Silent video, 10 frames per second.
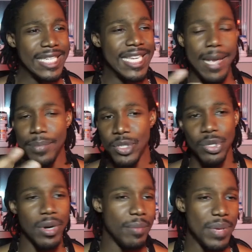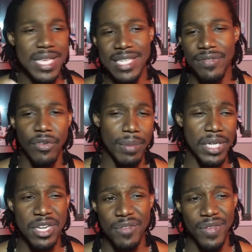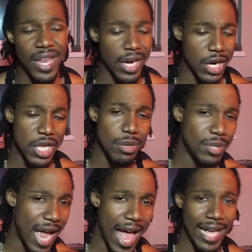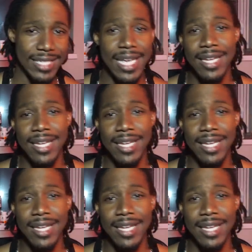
tips or pieces of information that you feel like are huge hacks